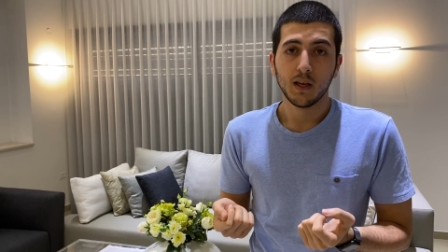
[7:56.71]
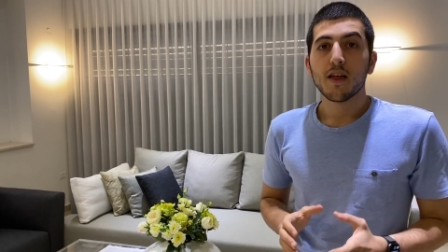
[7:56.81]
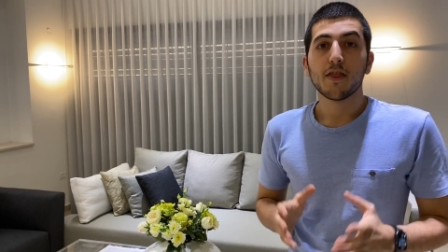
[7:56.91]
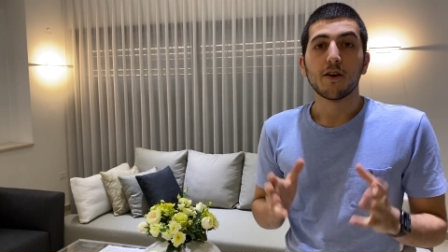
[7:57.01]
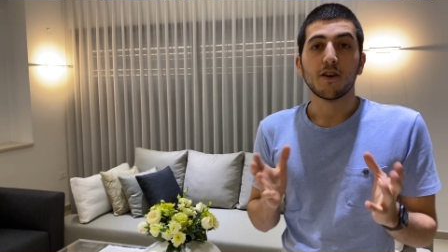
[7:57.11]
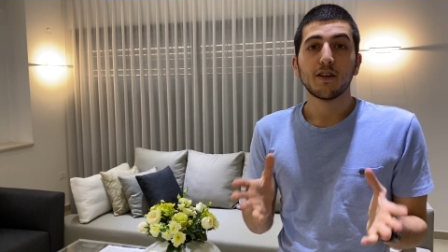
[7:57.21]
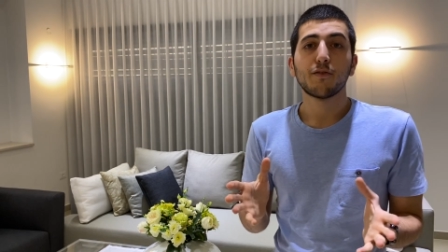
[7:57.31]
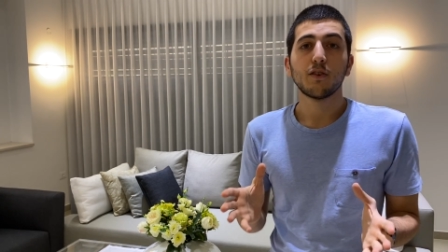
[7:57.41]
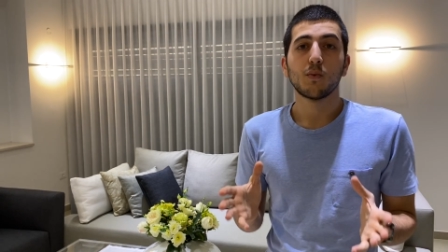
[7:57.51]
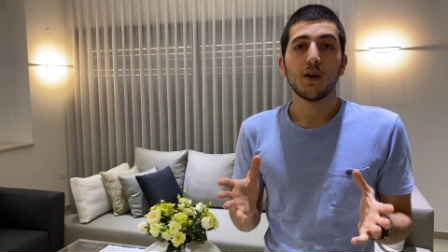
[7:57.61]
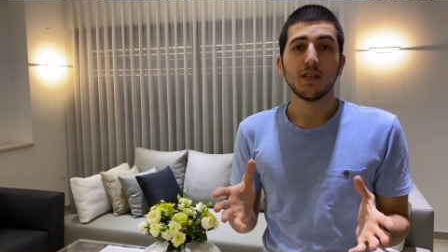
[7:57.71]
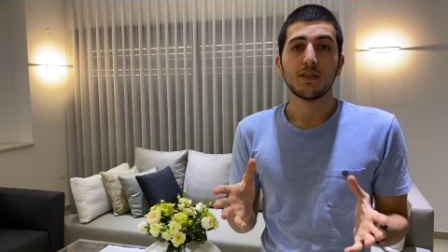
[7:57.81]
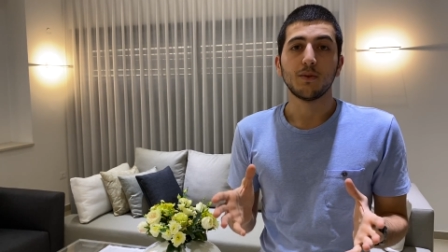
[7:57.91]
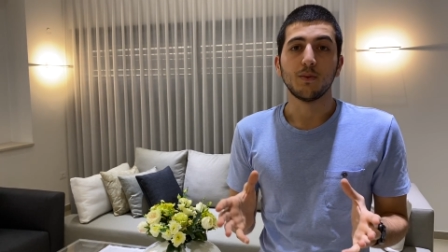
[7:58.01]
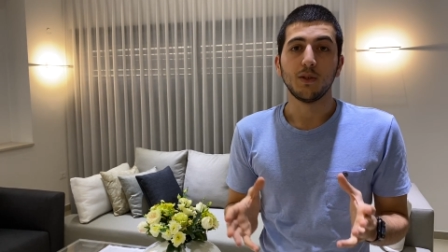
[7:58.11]
There are different ways
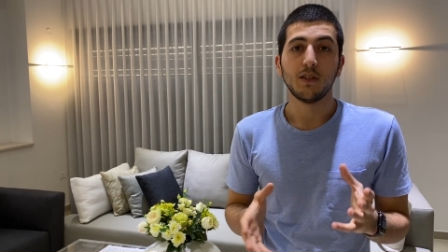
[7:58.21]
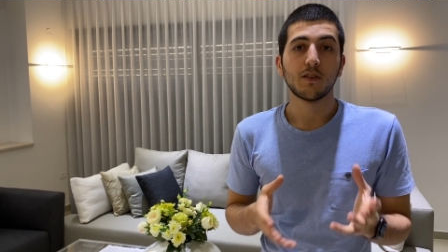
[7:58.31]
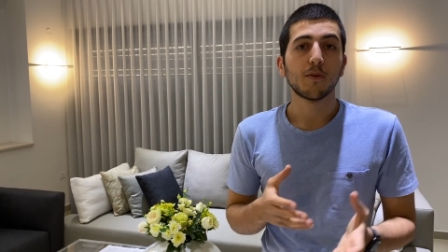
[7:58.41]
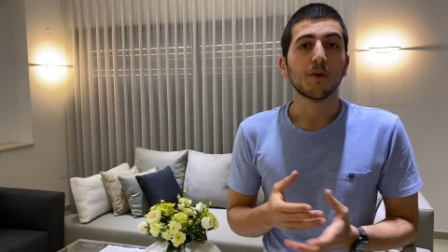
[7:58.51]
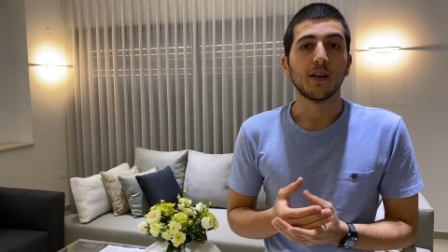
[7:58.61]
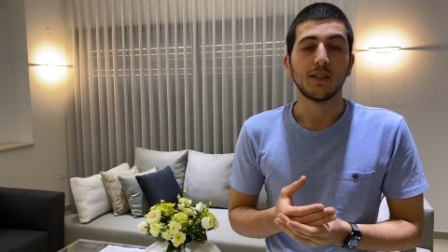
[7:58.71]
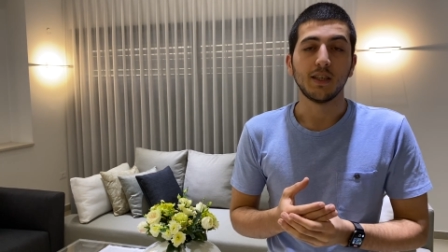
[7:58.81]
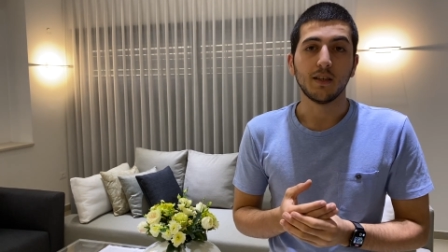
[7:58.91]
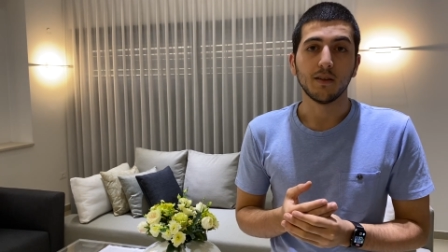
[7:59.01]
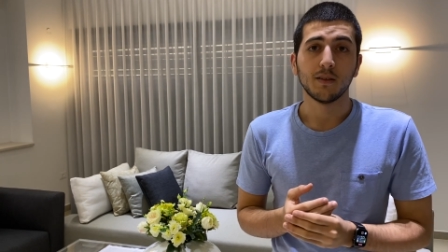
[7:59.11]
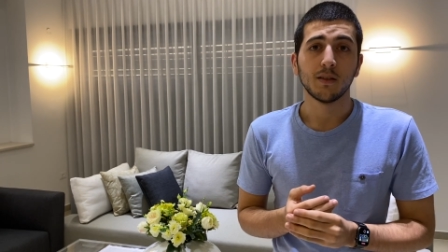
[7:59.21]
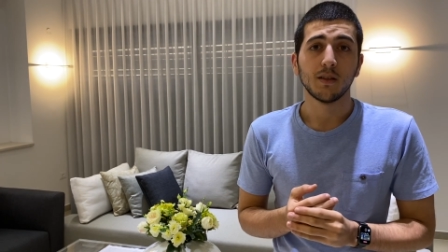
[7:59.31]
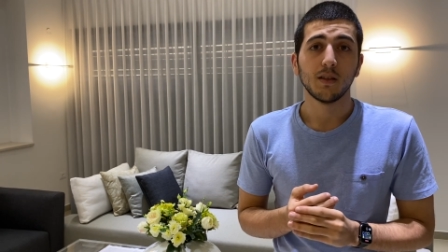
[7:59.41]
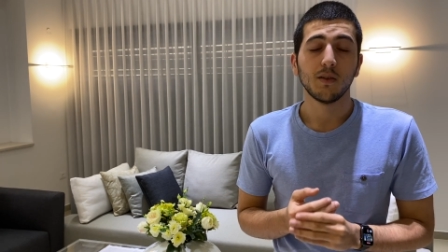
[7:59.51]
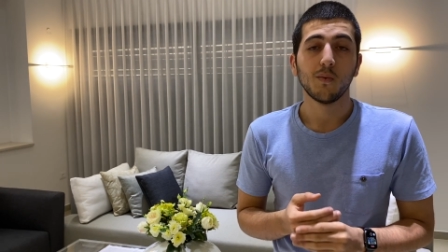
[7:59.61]
to interpolate data.
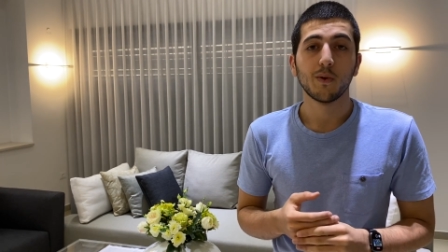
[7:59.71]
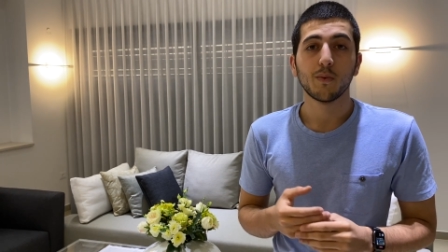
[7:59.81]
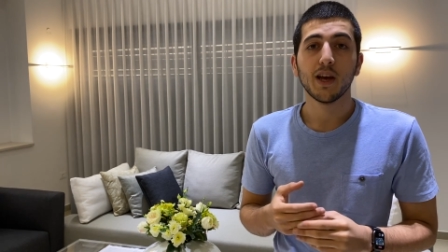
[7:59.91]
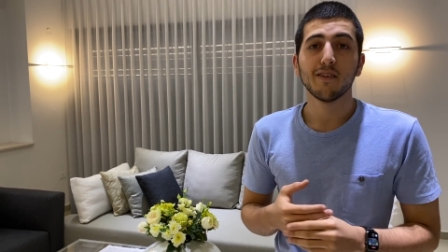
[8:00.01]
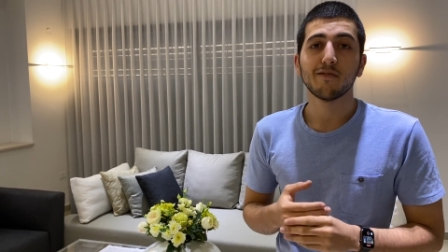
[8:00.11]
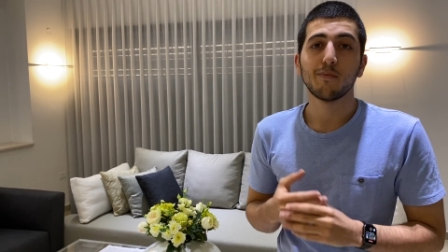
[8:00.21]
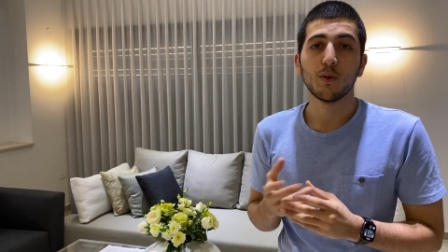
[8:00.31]
When we have